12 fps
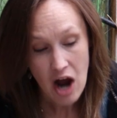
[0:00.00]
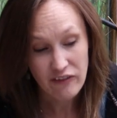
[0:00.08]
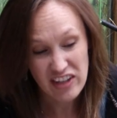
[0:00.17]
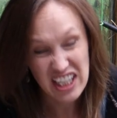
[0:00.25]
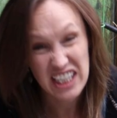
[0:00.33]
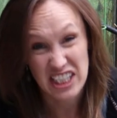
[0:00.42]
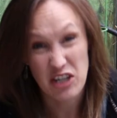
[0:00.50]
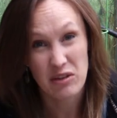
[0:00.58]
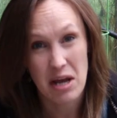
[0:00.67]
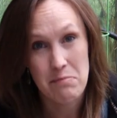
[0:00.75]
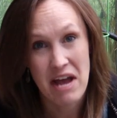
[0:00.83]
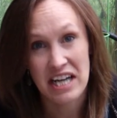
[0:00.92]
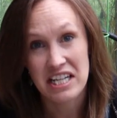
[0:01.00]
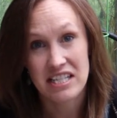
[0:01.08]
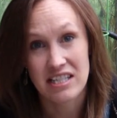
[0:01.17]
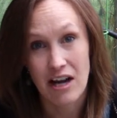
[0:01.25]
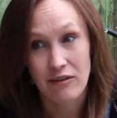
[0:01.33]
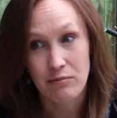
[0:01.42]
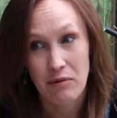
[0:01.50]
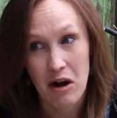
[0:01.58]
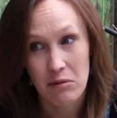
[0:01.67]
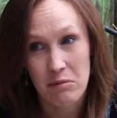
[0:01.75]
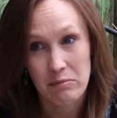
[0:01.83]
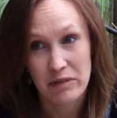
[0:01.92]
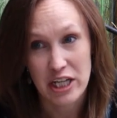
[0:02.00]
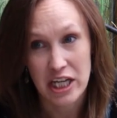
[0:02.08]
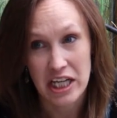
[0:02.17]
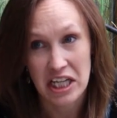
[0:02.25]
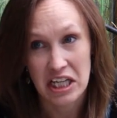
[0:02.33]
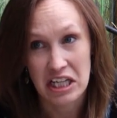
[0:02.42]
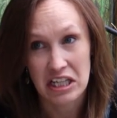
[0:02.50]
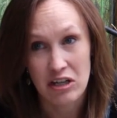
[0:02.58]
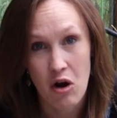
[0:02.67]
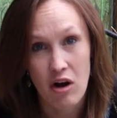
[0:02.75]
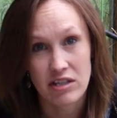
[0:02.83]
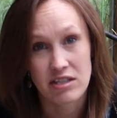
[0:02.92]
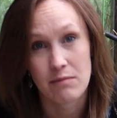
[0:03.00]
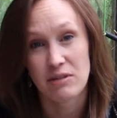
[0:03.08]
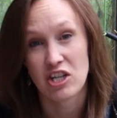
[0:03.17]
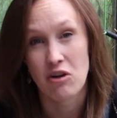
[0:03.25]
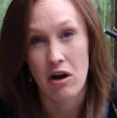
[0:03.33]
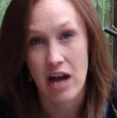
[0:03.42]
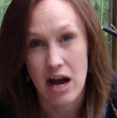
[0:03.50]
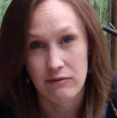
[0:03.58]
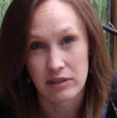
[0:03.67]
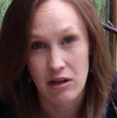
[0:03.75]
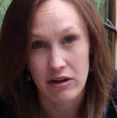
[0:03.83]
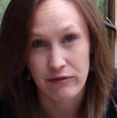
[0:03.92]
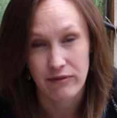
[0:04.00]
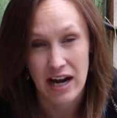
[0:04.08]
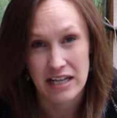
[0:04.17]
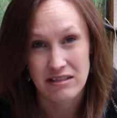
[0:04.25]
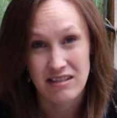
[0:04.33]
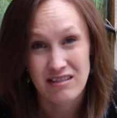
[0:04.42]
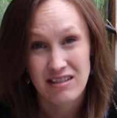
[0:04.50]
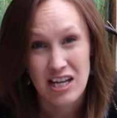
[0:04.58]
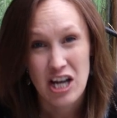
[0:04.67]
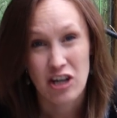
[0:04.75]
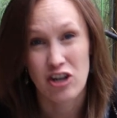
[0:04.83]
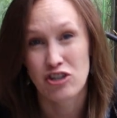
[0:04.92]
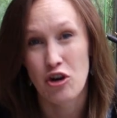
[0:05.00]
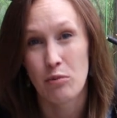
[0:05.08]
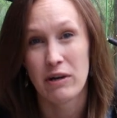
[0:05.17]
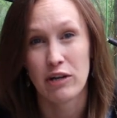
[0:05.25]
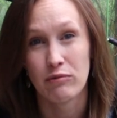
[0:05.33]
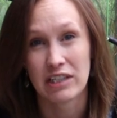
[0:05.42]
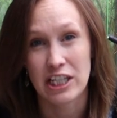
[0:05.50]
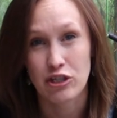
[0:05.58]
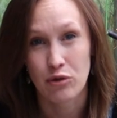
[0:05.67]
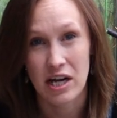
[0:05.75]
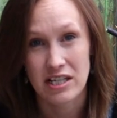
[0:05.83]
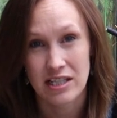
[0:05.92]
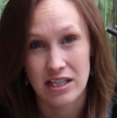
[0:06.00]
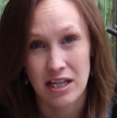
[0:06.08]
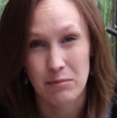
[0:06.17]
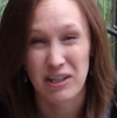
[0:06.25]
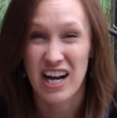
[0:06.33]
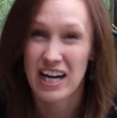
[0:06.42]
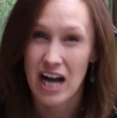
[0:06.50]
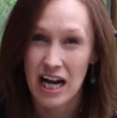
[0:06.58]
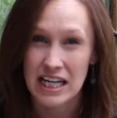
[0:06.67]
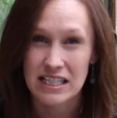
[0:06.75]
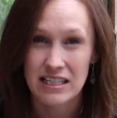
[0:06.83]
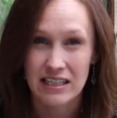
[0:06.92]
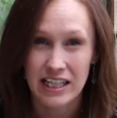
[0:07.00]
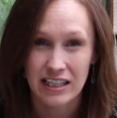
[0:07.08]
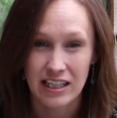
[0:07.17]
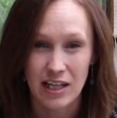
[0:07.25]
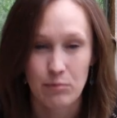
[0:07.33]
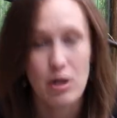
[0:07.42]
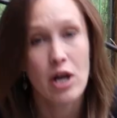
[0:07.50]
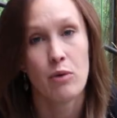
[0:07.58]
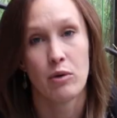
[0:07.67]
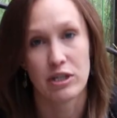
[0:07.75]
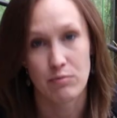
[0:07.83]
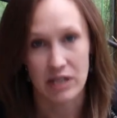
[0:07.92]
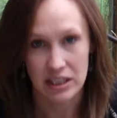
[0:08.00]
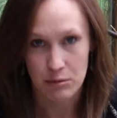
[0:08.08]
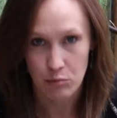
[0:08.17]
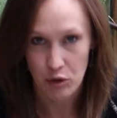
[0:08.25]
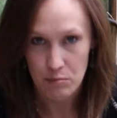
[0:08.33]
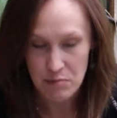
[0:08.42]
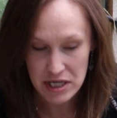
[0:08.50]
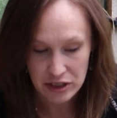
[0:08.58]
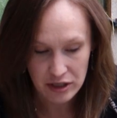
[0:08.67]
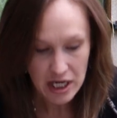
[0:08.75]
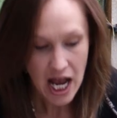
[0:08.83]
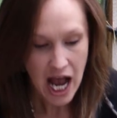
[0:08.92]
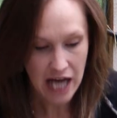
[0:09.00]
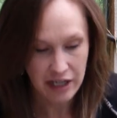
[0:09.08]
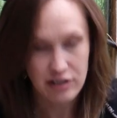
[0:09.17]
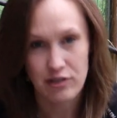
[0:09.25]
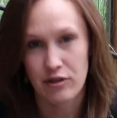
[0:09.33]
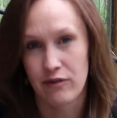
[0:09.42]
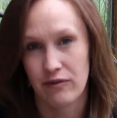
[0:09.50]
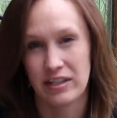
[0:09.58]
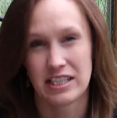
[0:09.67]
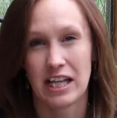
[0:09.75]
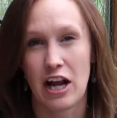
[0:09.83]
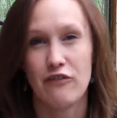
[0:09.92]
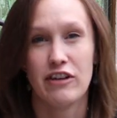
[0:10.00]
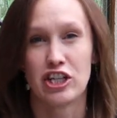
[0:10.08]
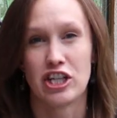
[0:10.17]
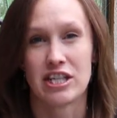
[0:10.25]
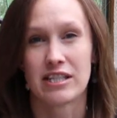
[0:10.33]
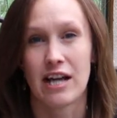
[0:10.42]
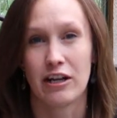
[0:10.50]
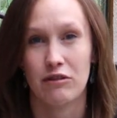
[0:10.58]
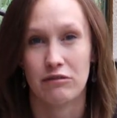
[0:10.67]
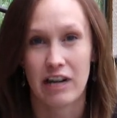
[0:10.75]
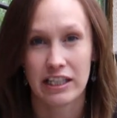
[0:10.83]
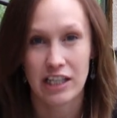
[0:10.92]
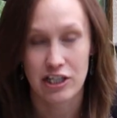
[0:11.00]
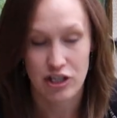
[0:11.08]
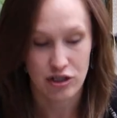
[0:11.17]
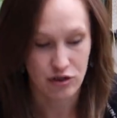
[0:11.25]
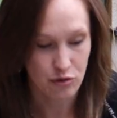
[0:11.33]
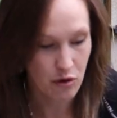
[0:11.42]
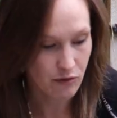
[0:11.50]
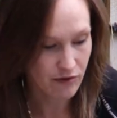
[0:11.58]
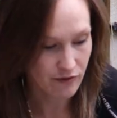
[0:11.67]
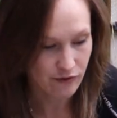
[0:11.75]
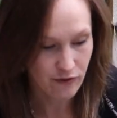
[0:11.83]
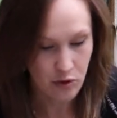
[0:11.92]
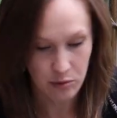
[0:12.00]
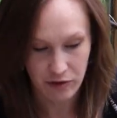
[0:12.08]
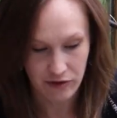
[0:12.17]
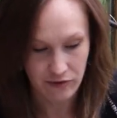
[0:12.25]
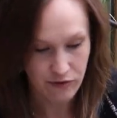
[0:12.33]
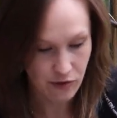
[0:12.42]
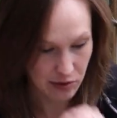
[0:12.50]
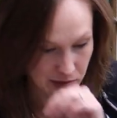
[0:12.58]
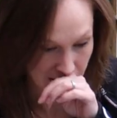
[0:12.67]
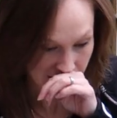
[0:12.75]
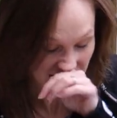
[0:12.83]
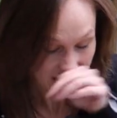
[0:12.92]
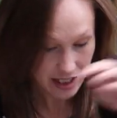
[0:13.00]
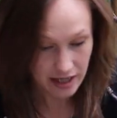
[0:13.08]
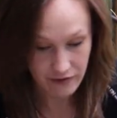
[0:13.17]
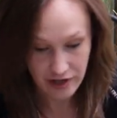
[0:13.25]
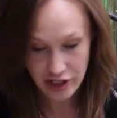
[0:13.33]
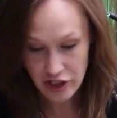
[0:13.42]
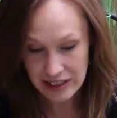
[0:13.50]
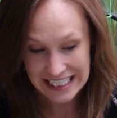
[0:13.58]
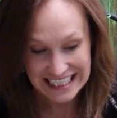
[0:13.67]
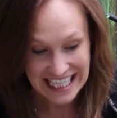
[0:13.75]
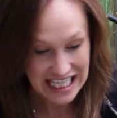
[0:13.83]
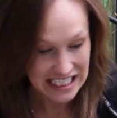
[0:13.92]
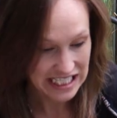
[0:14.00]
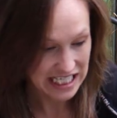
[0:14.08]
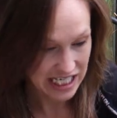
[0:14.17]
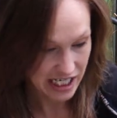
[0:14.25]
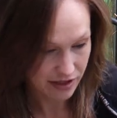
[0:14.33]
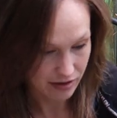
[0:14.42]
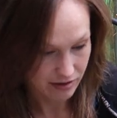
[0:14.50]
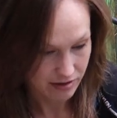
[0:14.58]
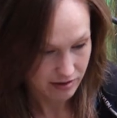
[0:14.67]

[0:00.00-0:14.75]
I feel like, you know, that petty stuff probably caused them to not have a lot of friends because nobody really trusted them and kind of isolated them, which made them more bitter. And it sort of is like a vicious cycle, right? That just drove them forward and forward that eventually landed here.